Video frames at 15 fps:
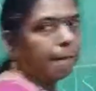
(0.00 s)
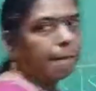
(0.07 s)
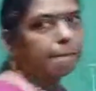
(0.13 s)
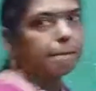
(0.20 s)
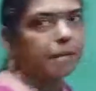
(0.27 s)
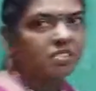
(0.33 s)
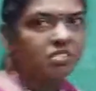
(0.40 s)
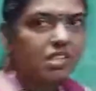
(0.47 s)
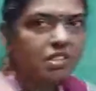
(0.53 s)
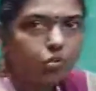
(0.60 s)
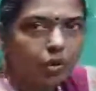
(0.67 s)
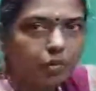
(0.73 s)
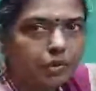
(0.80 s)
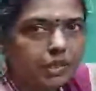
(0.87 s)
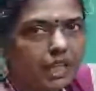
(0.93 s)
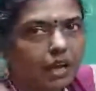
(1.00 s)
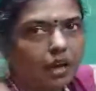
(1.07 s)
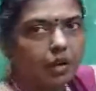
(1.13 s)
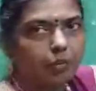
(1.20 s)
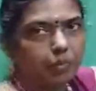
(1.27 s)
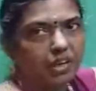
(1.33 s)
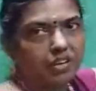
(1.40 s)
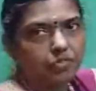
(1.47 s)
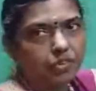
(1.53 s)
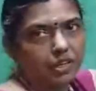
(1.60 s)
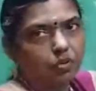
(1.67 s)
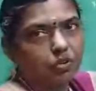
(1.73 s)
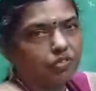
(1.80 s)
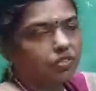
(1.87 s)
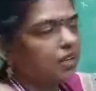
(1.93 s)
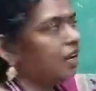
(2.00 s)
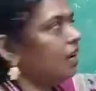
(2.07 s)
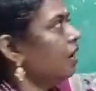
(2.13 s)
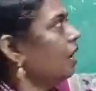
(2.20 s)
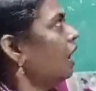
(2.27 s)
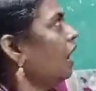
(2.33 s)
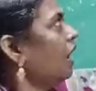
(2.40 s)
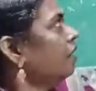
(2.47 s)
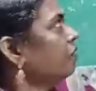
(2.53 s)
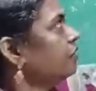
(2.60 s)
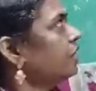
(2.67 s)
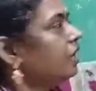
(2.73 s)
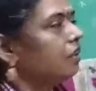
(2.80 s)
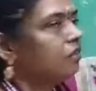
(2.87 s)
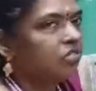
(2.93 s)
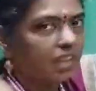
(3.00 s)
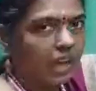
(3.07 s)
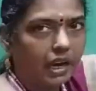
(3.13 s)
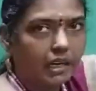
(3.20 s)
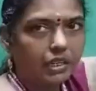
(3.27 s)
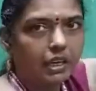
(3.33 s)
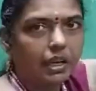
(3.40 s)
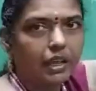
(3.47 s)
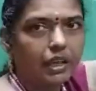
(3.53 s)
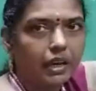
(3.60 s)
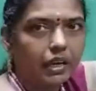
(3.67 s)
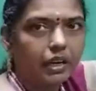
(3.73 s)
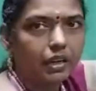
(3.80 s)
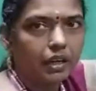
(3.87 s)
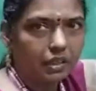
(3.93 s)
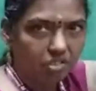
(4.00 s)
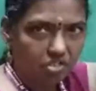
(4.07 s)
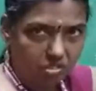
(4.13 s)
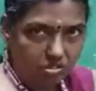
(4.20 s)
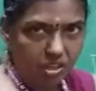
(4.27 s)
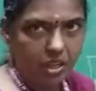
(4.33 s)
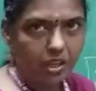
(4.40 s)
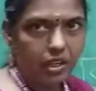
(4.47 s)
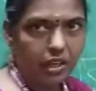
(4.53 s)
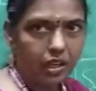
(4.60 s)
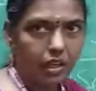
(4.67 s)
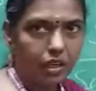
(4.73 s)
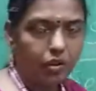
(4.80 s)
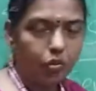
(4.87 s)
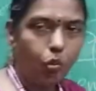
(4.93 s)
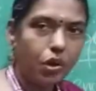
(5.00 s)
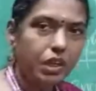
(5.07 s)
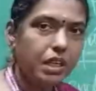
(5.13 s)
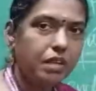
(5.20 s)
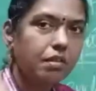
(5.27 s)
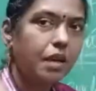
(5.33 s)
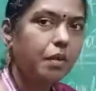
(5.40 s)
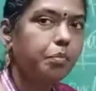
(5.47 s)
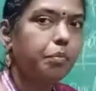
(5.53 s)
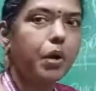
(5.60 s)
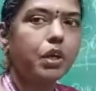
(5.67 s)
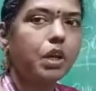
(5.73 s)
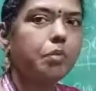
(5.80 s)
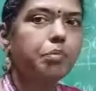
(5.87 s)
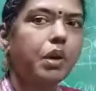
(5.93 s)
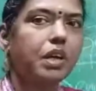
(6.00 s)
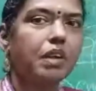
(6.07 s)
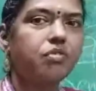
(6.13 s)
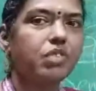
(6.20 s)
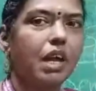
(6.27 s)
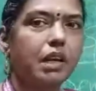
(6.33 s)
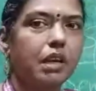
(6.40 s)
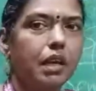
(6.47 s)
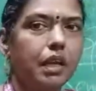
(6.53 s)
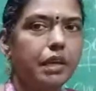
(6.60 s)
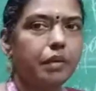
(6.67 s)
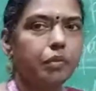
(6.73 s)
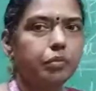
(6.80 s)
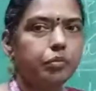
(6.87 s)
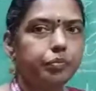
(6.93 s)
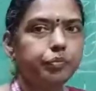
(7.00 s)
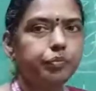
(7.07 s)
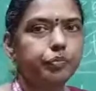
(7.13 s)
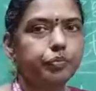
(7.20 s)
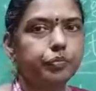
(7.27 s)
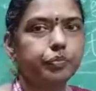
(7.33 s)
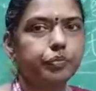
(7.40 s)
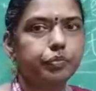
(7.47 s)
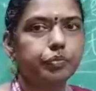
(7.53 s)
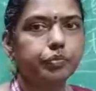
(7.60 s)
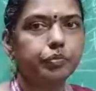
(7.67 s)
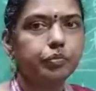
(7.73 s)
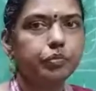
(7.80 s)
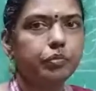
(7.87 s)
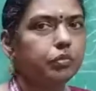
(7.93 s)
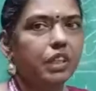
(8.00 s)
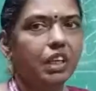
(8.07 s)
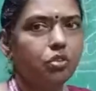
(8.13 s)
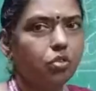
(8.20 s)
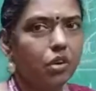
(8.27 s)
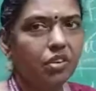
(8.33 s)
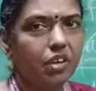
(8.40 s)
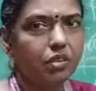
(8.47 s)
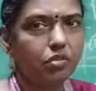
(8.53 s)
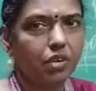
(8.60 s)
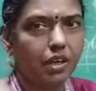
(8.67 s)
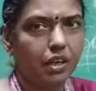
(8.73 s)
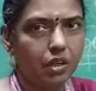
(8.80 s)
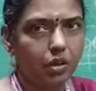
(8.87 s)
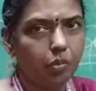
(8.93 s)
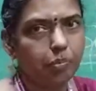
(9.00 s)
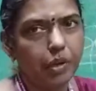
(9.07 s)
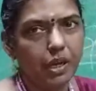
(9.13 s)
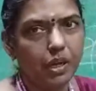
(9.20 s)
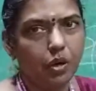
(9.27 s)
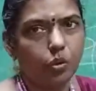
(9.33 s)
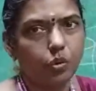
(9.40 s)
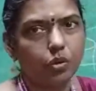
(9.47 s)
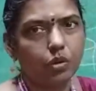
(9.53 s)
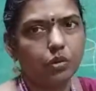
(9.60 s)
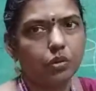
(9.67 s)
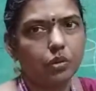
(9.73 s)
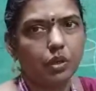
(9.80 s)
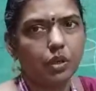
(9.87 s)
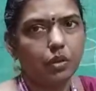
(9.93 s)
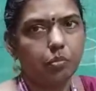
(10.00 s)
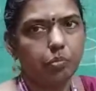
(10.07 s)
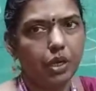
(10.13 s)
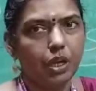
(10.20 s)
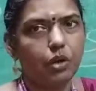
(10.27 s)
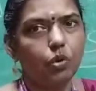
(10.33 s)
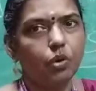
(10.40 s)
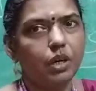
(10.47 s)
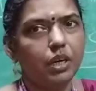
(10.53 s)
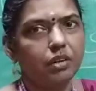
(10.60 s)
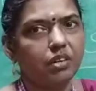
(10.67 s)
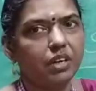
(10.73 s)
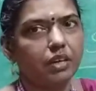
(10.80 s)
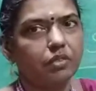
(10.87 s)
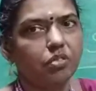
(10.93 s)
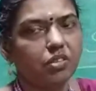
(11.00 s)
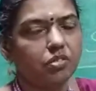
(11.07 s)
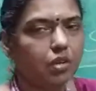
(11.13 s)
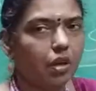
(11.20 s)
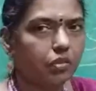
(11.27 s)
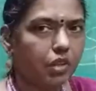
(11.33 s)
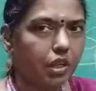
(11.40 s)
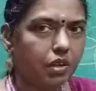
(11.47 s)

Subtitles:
This is will be the uplink frequency. After satellite staking, what is the important part of satellite? That's what we are studying of payload. Payload, it consists of the